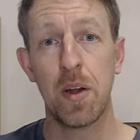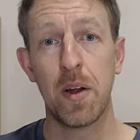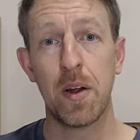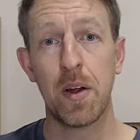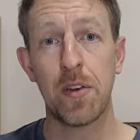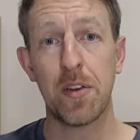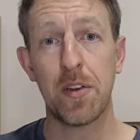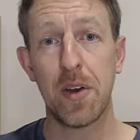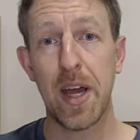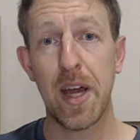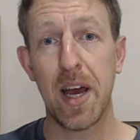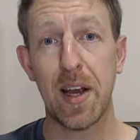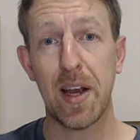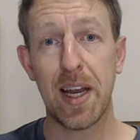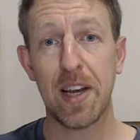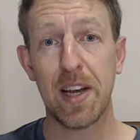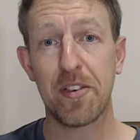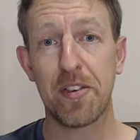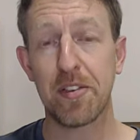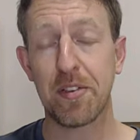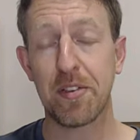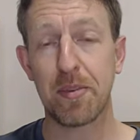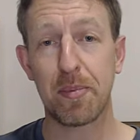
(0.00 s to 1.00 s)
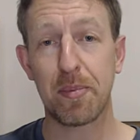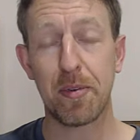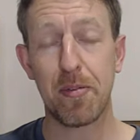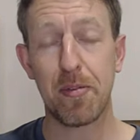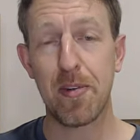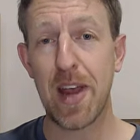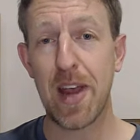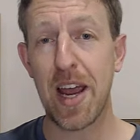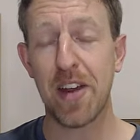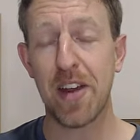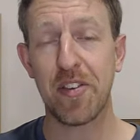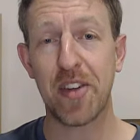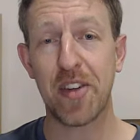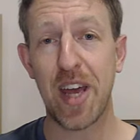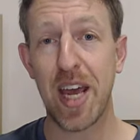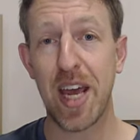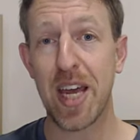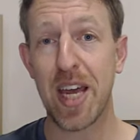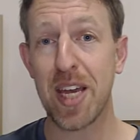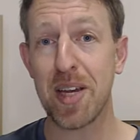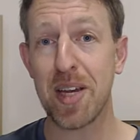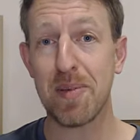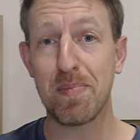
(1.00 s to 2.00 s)
So now let's create
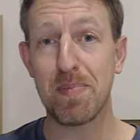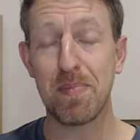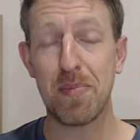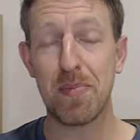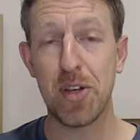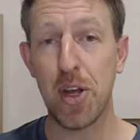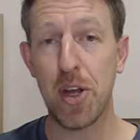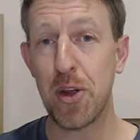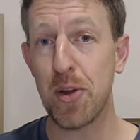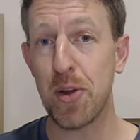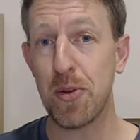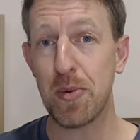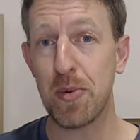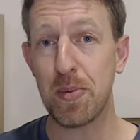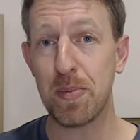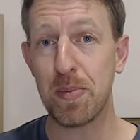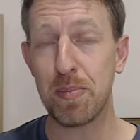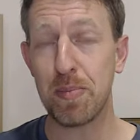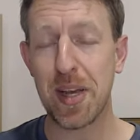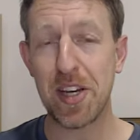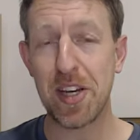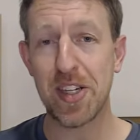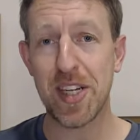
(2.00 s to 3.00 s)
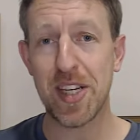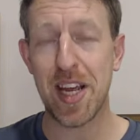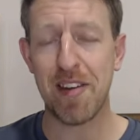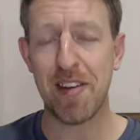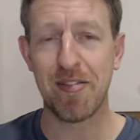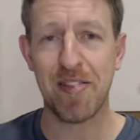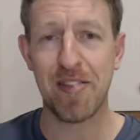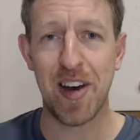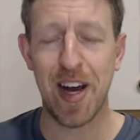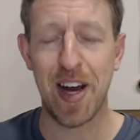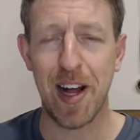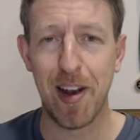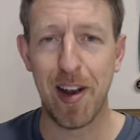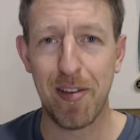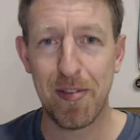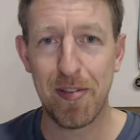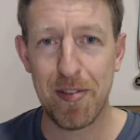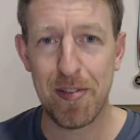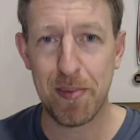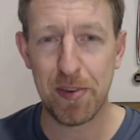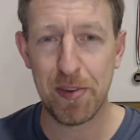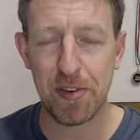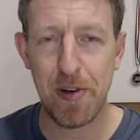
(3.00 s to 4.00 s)
a new PGN file
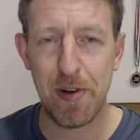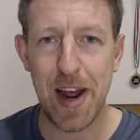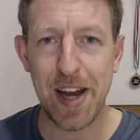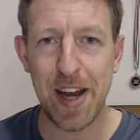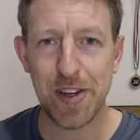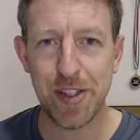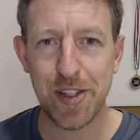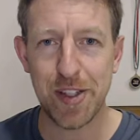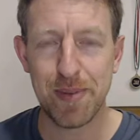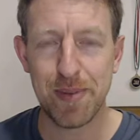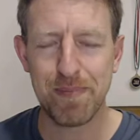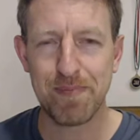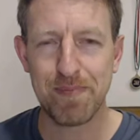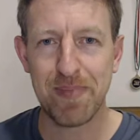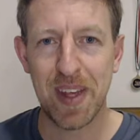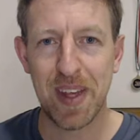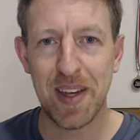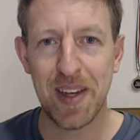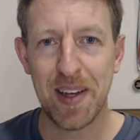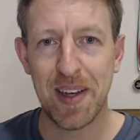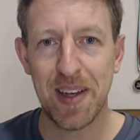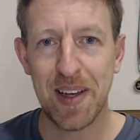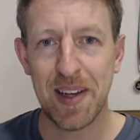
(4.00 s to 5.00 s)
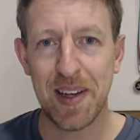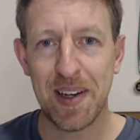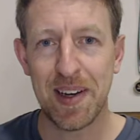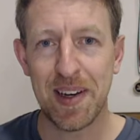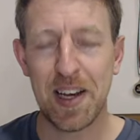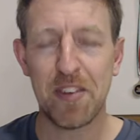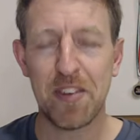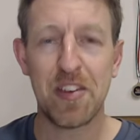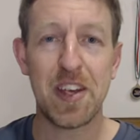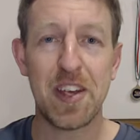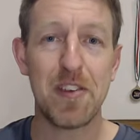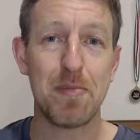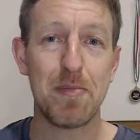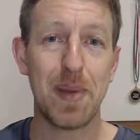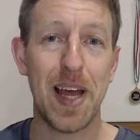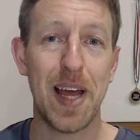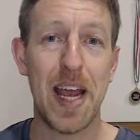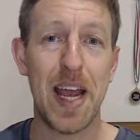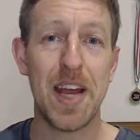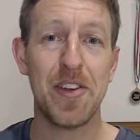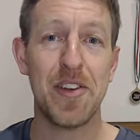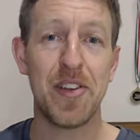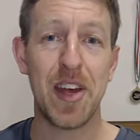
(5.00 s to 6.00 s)
from scratch. Let's say you've
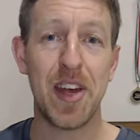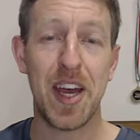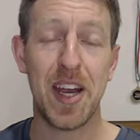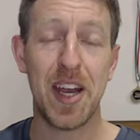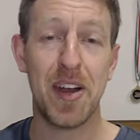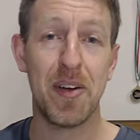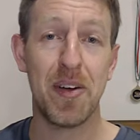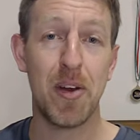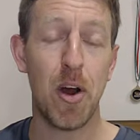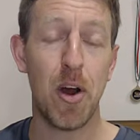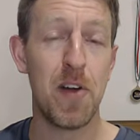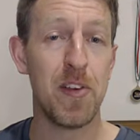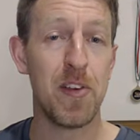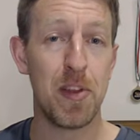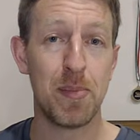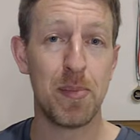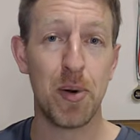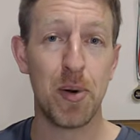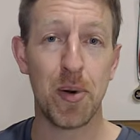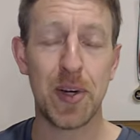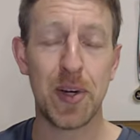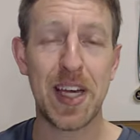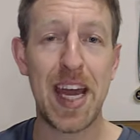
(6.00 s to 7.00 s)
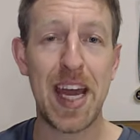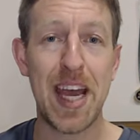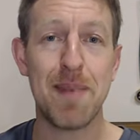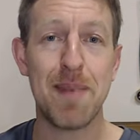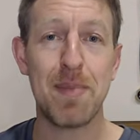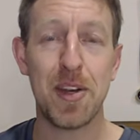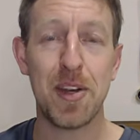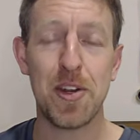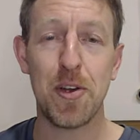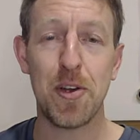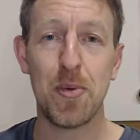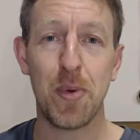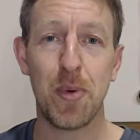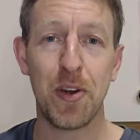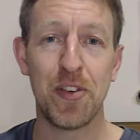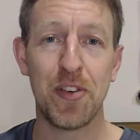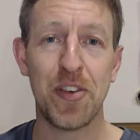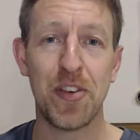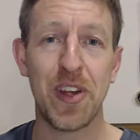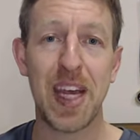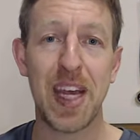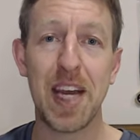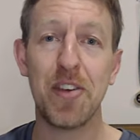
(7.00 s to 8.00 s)
played an over-the-board game and you want
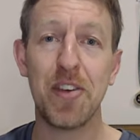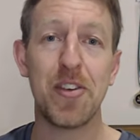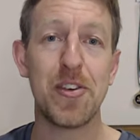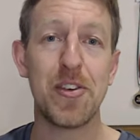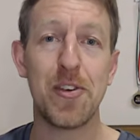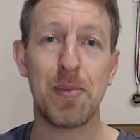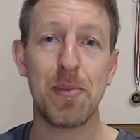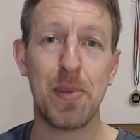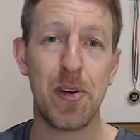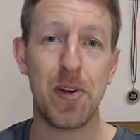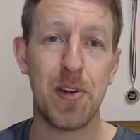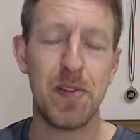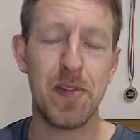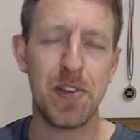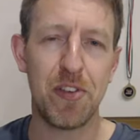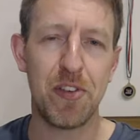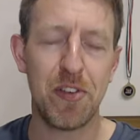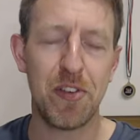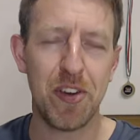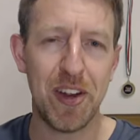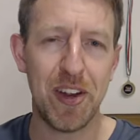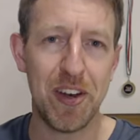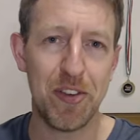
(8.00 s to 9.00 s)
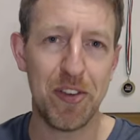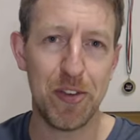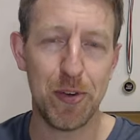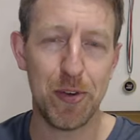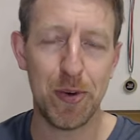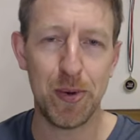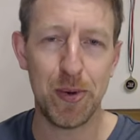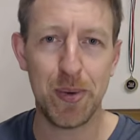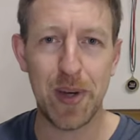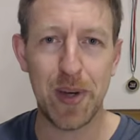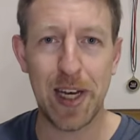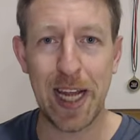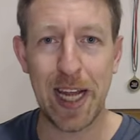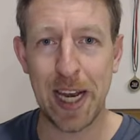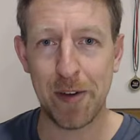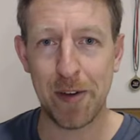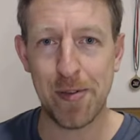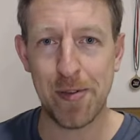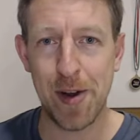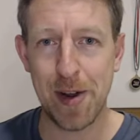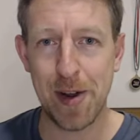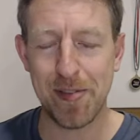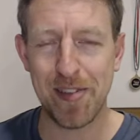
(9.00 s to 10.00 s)
to enter your moves into an
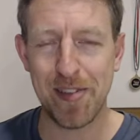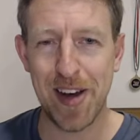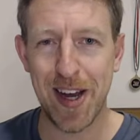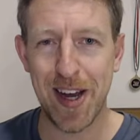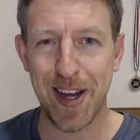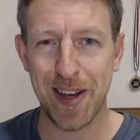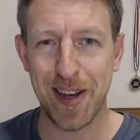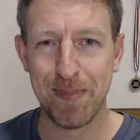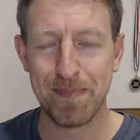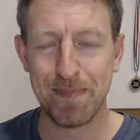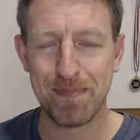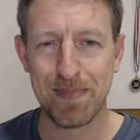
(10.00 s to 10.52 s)
electronic file.